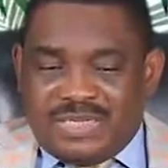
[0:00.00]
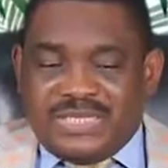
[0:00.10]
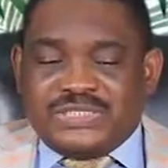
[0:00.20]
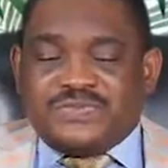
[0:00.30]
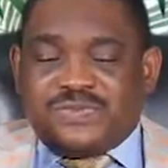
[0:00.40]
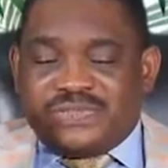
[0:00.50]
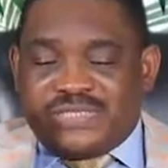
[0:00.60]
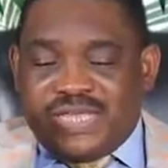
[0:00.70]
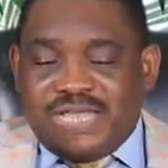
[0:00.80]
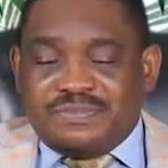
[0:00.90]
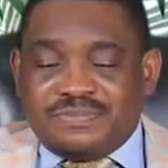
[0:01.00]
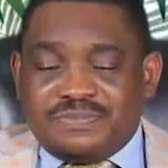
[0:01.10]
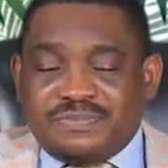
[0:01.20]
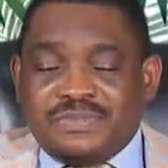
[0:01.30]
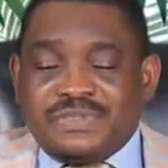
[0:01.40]
is for them
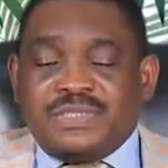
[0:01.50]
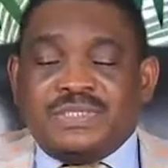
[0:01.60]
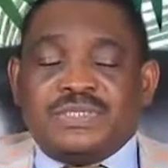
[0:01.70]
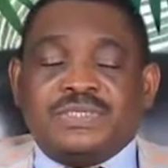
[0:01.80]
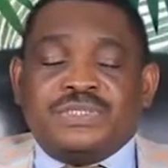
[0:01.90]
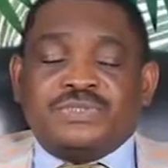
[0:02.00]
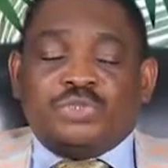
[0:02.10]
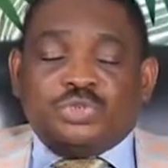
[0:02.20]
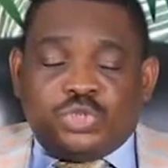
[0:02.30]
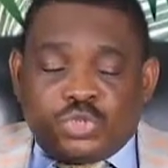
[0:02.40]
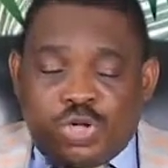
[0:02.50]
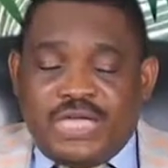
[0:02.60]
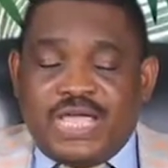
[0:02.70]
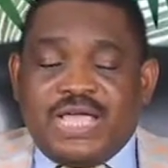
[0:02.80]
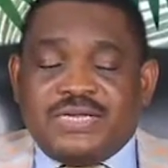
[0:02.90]
to join
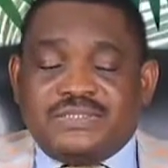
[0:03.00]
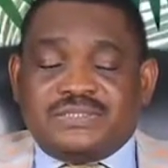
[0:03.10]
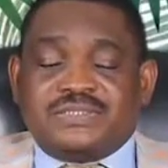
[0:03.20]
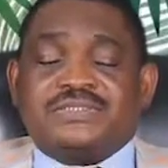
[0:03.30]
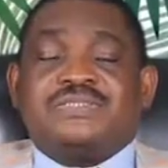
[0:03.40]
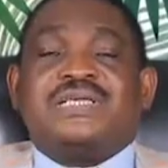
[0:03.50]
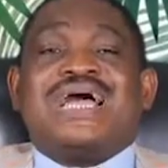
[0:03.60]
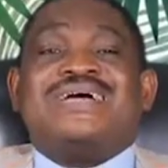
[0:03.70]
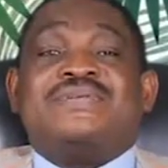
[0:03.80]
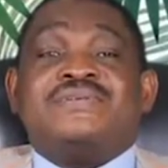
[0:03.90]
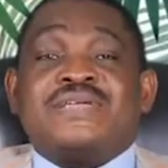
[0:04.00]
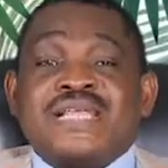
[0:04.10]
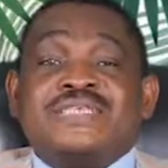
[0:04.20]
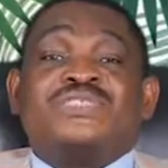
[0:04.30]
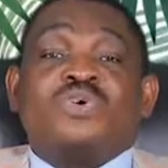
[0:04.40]
hands and
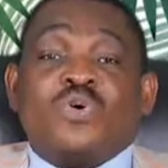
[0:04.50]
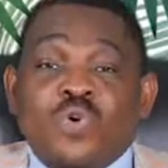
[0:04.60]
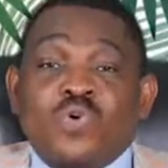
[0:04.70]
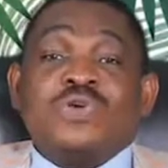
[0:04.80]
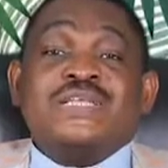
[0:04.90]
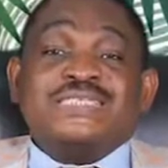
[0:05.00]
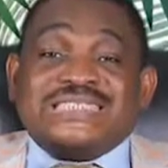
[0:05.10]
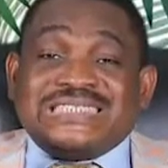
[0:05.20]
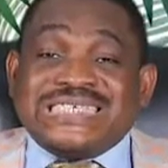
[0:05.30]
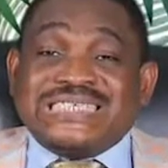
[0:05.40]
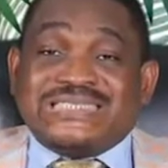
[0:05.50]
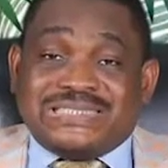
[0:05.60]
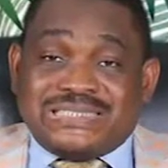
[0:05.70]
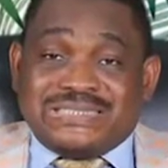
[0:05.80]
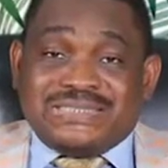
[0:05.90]
raise holy
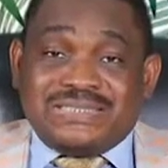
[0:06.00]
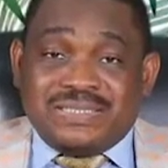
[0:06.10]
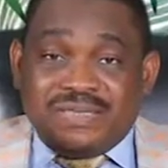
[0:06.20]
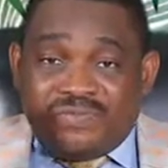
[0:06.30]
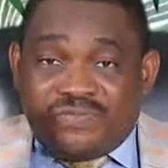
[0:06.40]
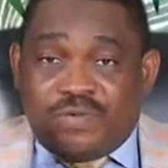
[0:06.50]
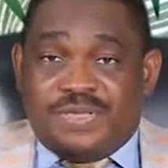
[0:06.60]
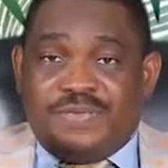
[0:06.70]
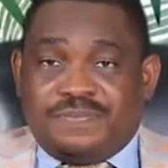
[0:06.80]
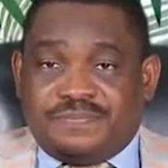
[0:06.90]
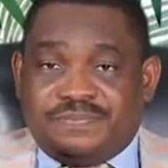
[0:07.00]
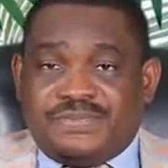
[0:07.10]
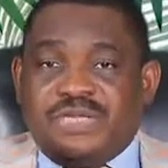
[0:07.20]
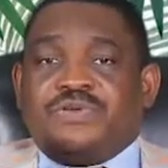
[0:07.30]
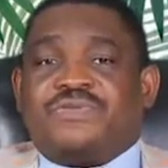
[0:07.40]
seeds for him.
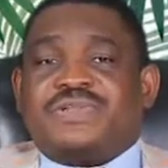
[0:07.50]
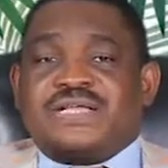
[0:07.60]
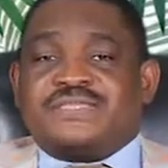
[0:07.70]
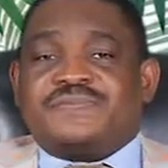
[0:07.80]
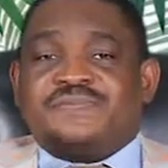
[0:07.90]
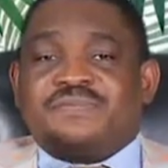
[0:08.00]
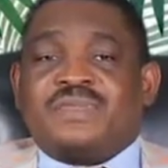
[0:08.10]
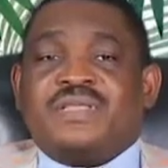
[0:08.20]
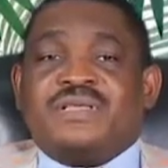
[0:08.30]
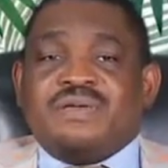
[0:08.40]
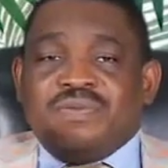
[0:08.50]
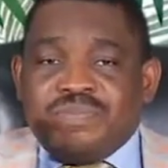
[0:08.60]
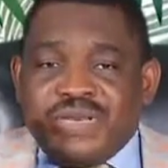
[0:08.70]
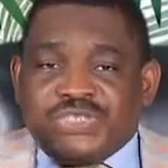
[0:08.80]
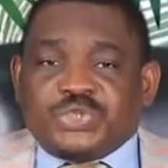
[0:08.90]
Take note of that.
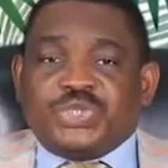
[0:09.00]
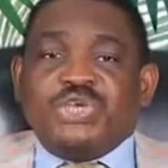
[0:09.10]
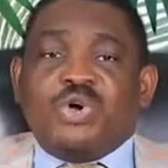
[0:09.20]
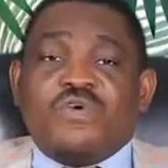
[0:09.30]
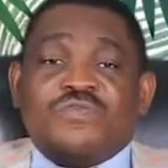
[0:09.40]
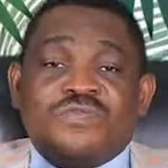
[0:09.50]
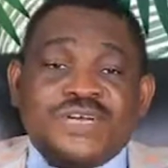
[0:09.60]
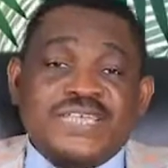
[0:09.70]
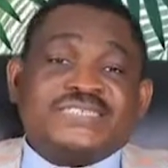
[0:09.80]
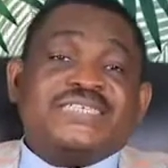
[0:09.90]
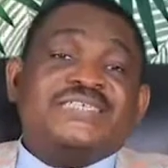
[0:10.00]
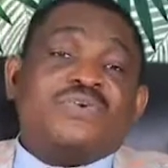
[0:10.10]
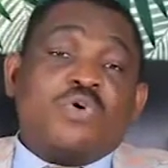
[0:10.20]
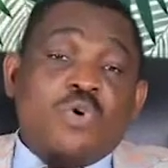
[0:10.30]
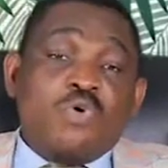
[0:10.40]
Ministry of raising
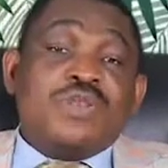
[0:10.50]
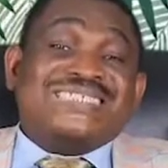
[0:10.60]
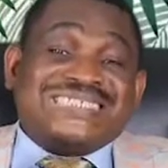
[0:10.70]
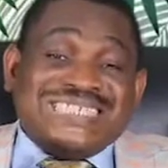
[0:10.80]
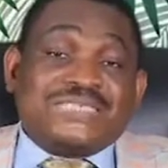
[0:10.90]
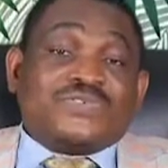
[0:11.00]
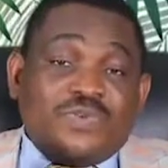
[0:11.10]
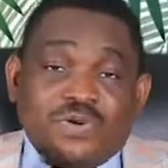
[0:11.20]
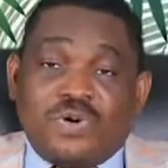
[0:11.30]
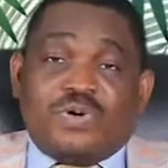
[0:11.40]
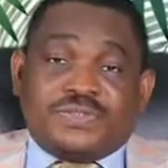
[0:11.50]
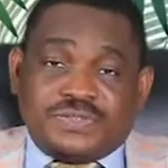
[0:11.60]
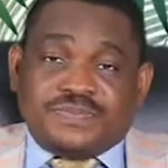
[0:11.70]
holy seeds for God.